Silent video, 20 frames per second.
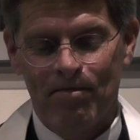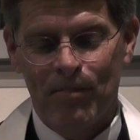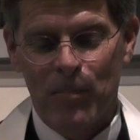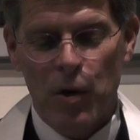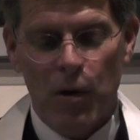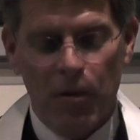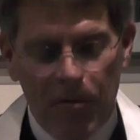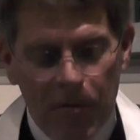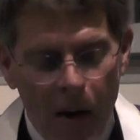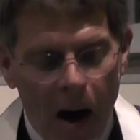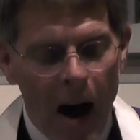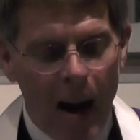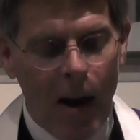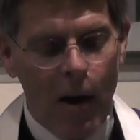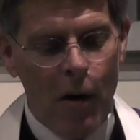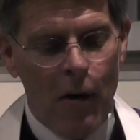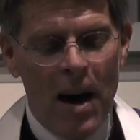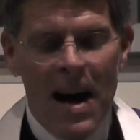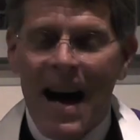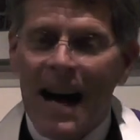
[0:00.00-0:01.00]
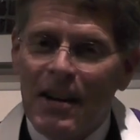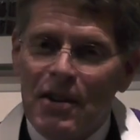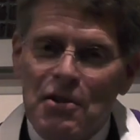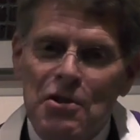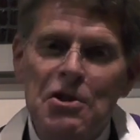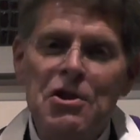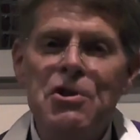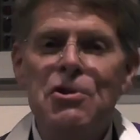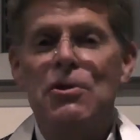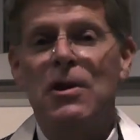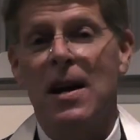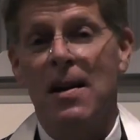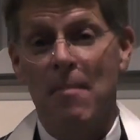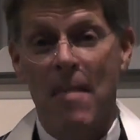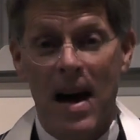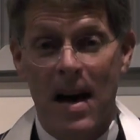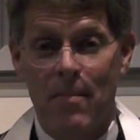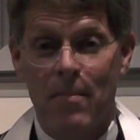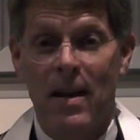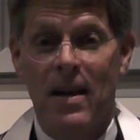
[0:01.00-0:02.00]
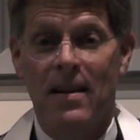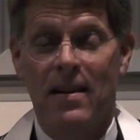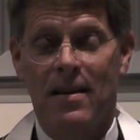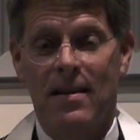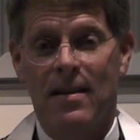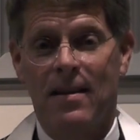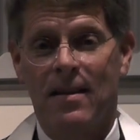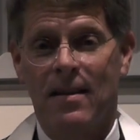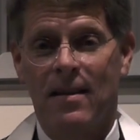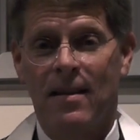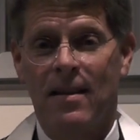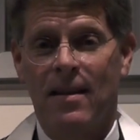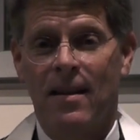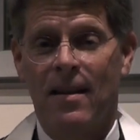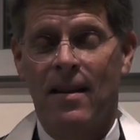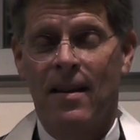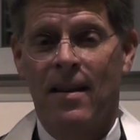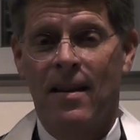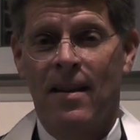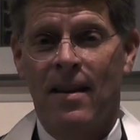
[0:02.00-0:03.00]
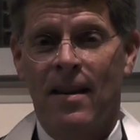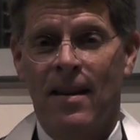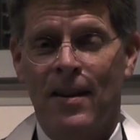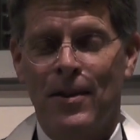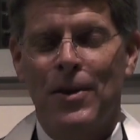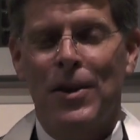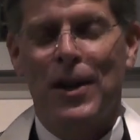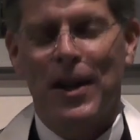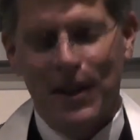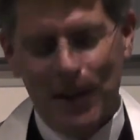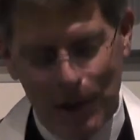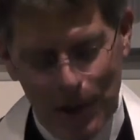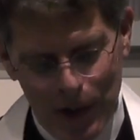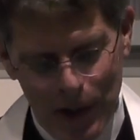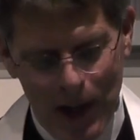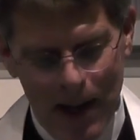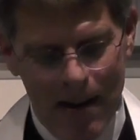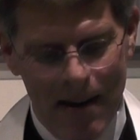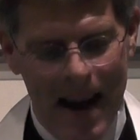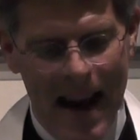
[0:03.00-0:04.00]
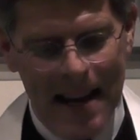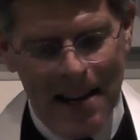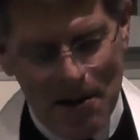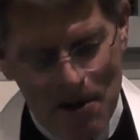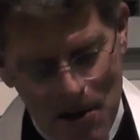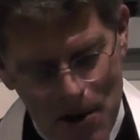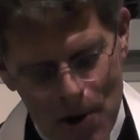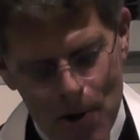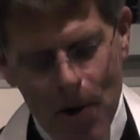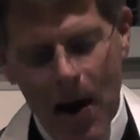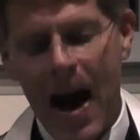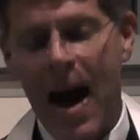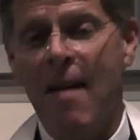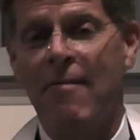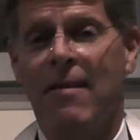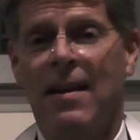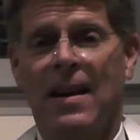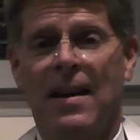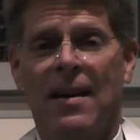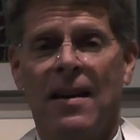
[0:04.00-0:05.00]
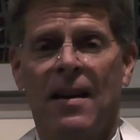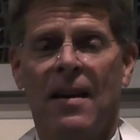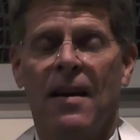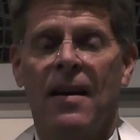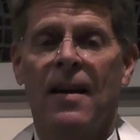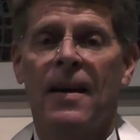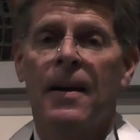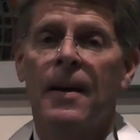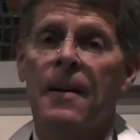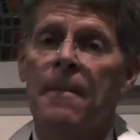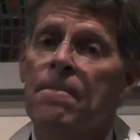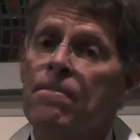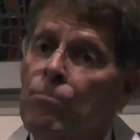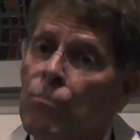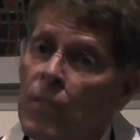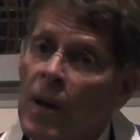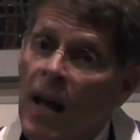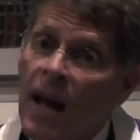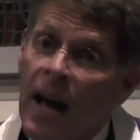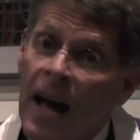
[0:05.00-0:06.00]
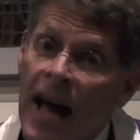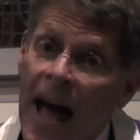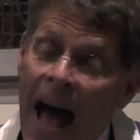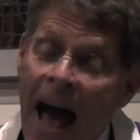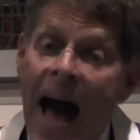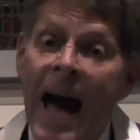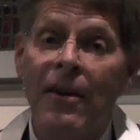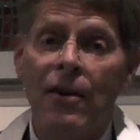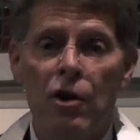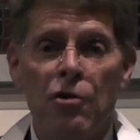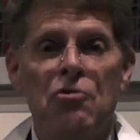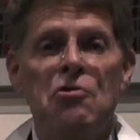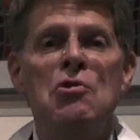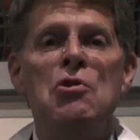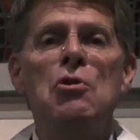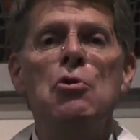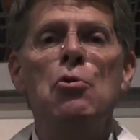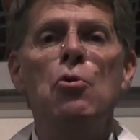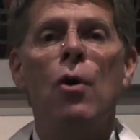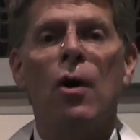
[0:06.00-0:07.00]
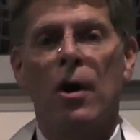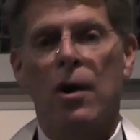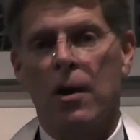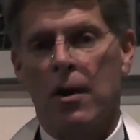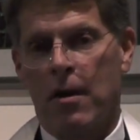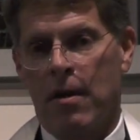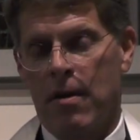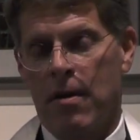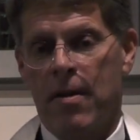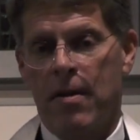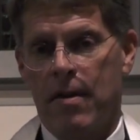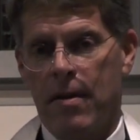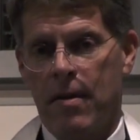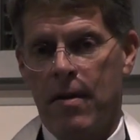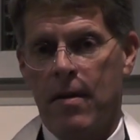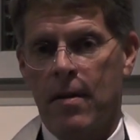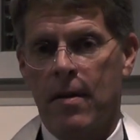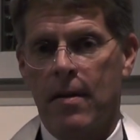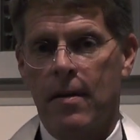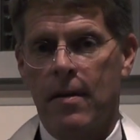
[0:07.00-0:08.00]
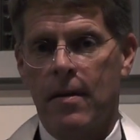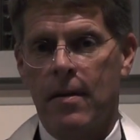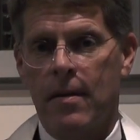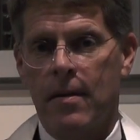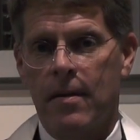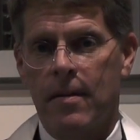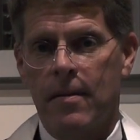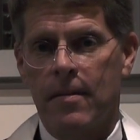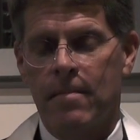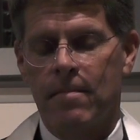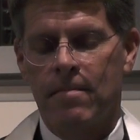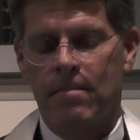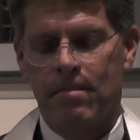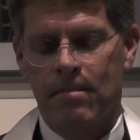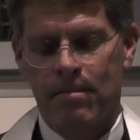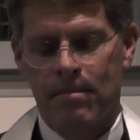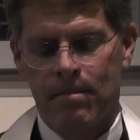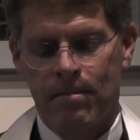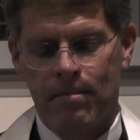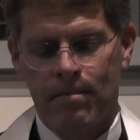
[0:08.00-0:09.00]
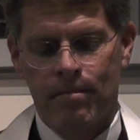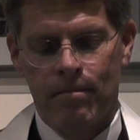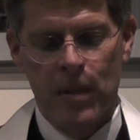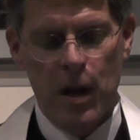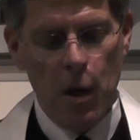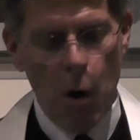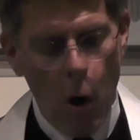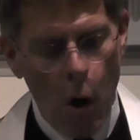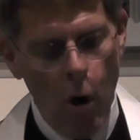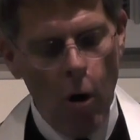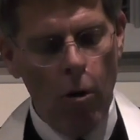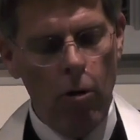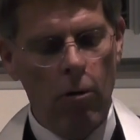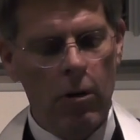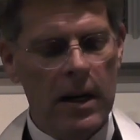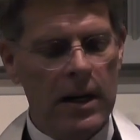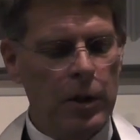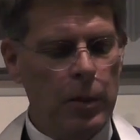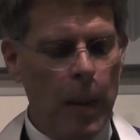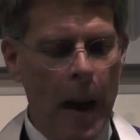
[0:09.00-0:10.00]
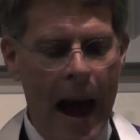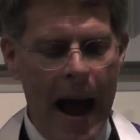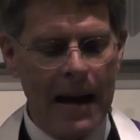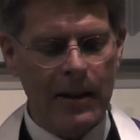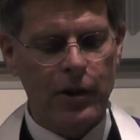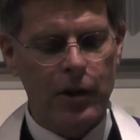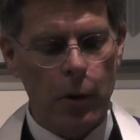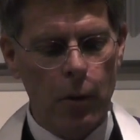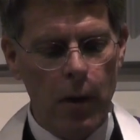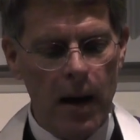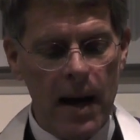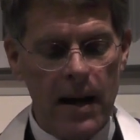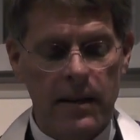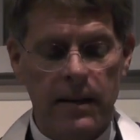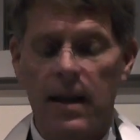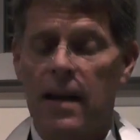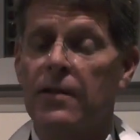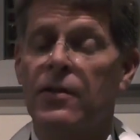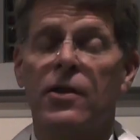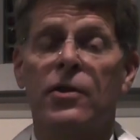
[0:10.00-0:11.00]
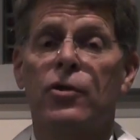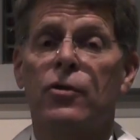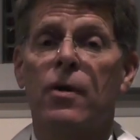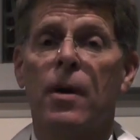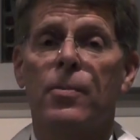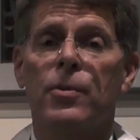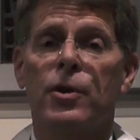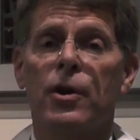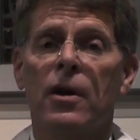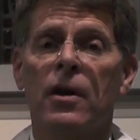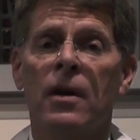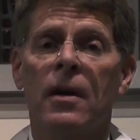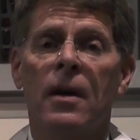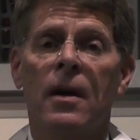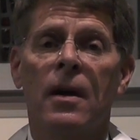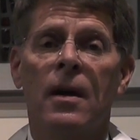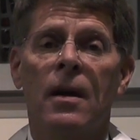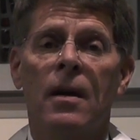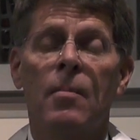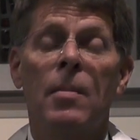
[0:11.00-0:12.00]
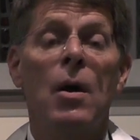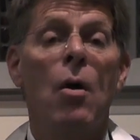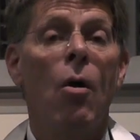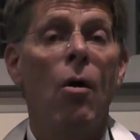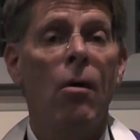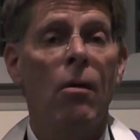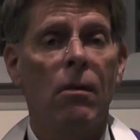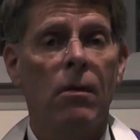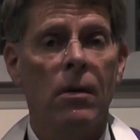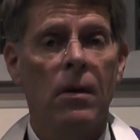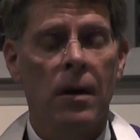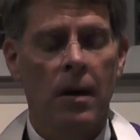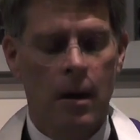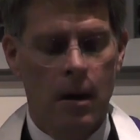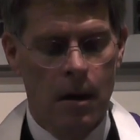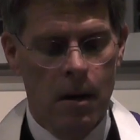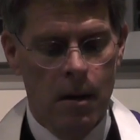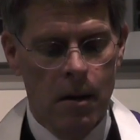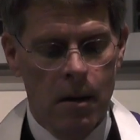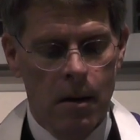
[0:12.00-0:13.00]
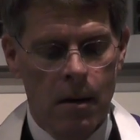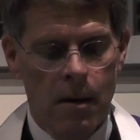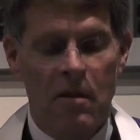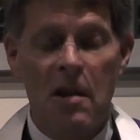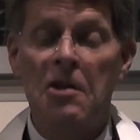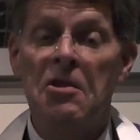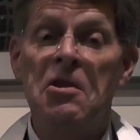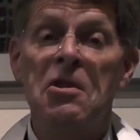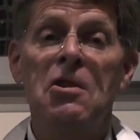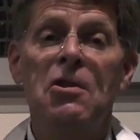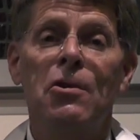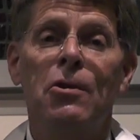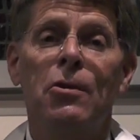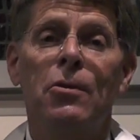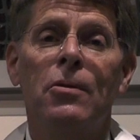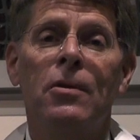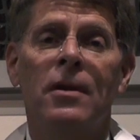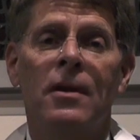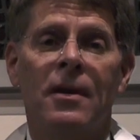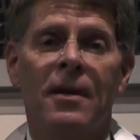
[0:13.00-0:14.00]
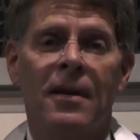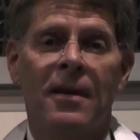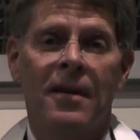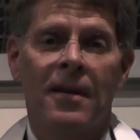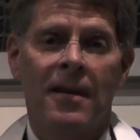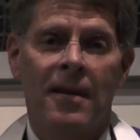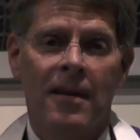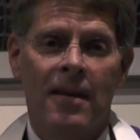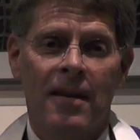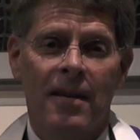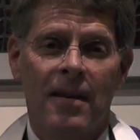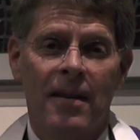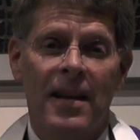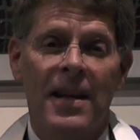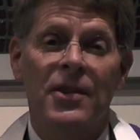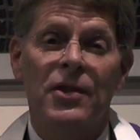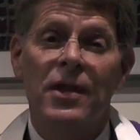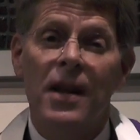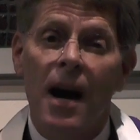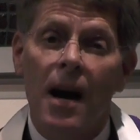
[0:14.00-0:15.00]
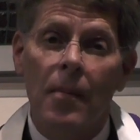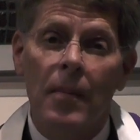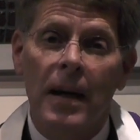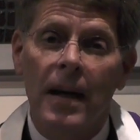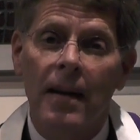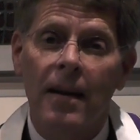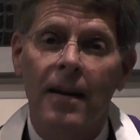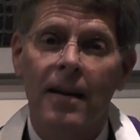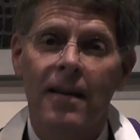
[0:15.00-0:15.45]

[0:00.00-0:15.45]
to follow a new commandment to consider a new heaven and a new earth. The old is passed away, says the scripture. Behold, the new is coming.